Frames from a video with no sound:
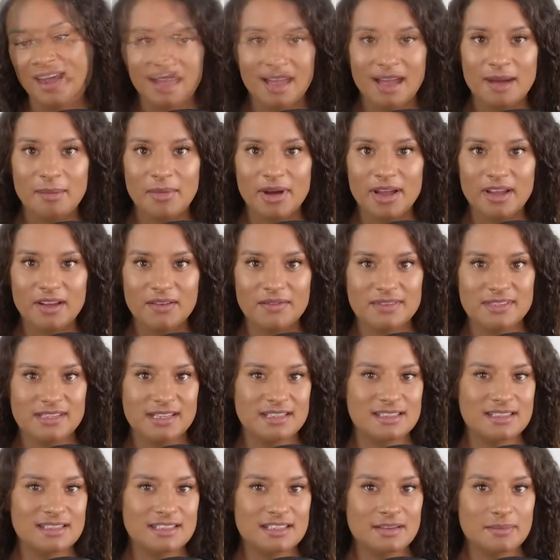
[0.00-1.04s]
And my
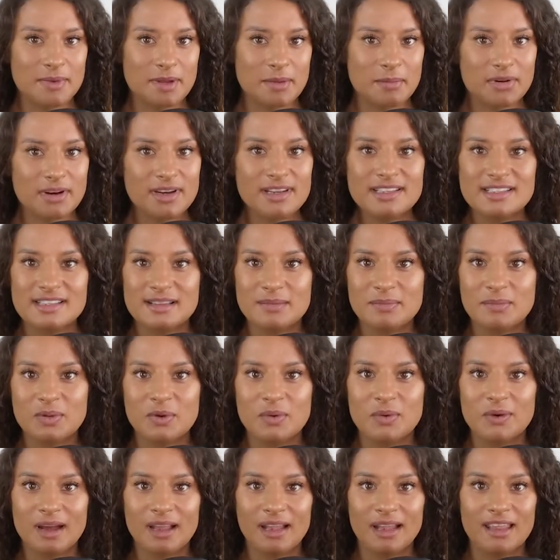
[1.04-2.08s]
conversations have been pretty
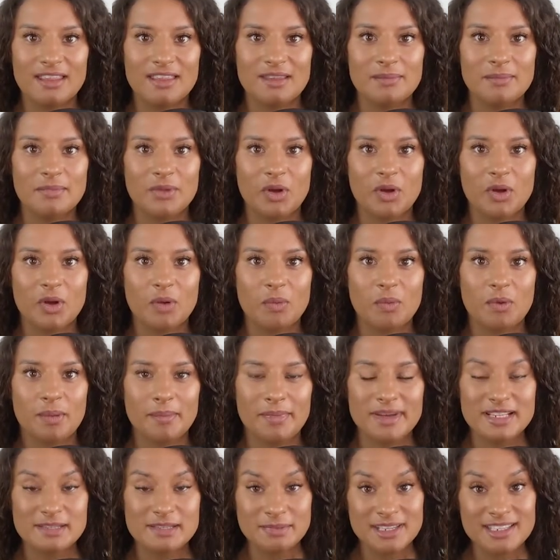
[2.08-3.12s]
simple. I let them know what
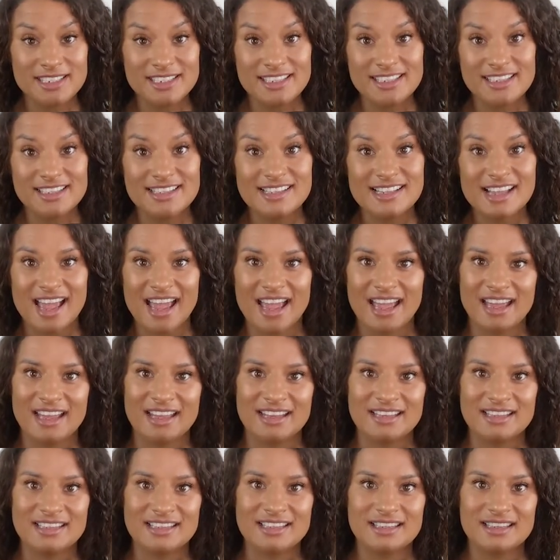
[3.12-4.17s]
my split is
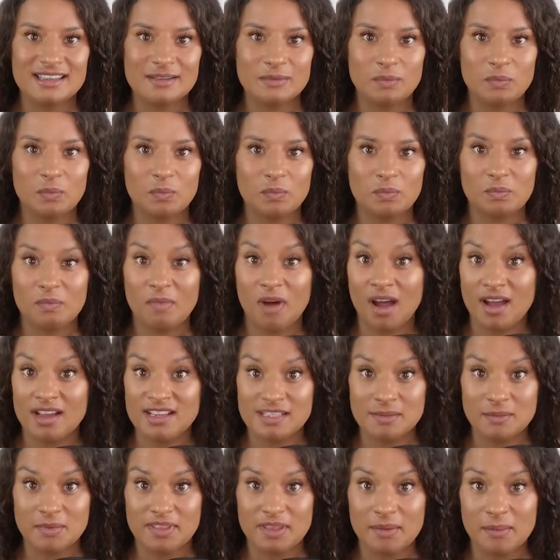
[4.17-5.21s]
and ask
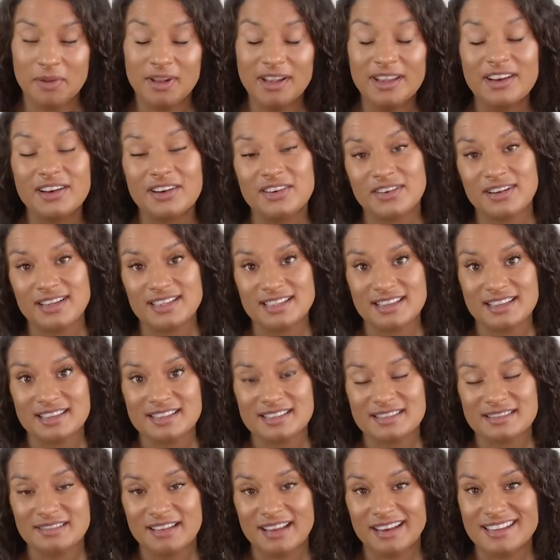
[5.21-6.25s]
them what their wallet address
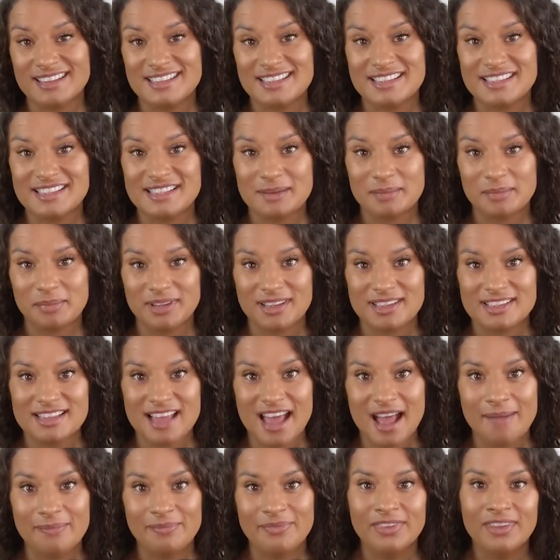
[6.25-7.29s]
is, and it's as simple as
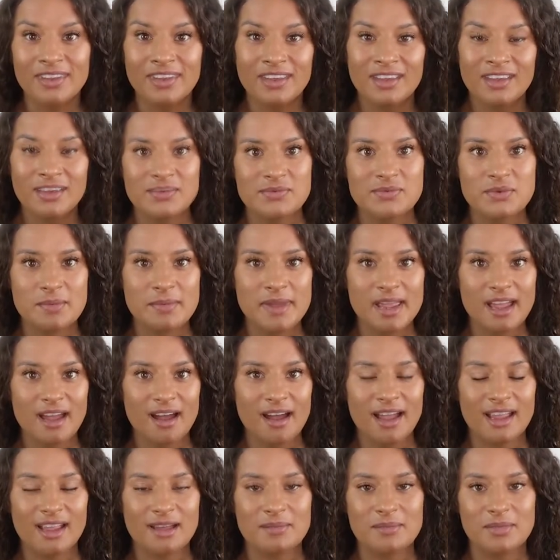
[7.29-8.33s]
that. From here,
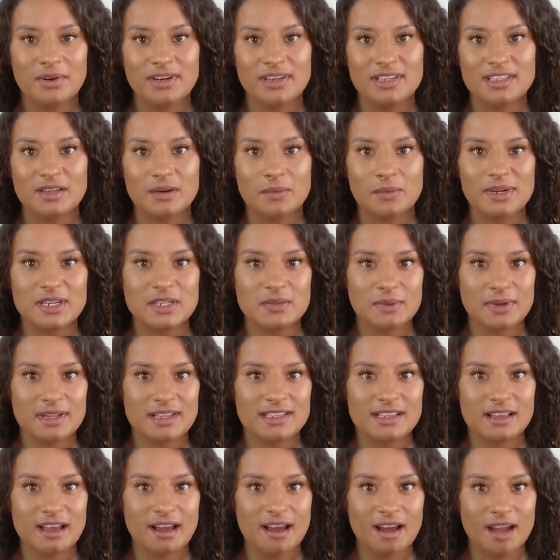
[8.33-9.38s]
I can monitor which ones
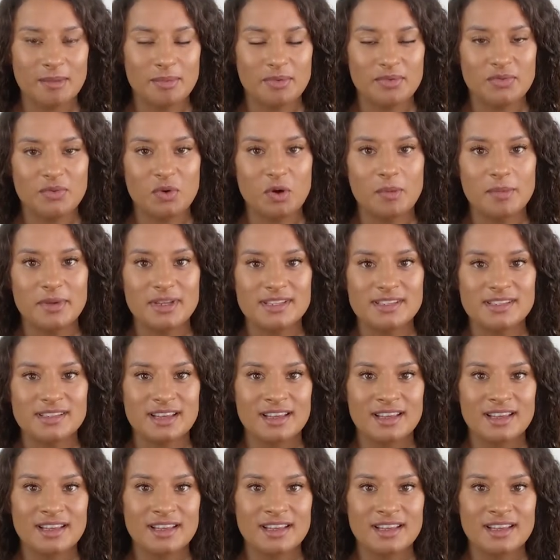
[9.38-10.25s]
are high performers.